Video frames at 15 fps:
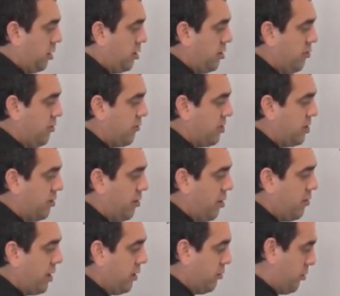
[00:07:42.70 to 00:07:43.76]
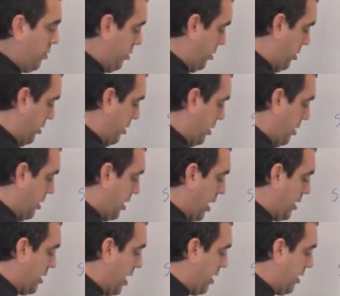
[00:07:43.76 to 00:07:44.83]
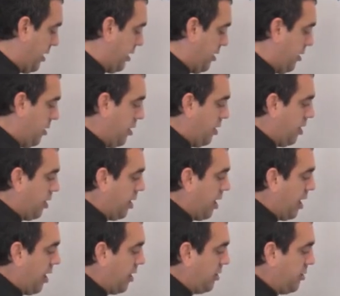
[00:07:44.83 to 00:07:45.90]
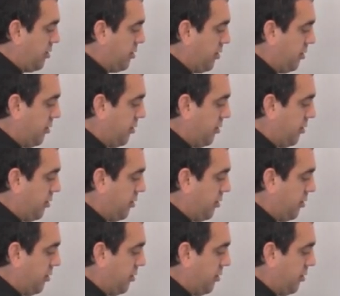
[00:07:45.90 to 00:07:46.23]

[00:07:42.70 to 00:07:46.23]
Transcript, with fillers: u of zero equals the identity and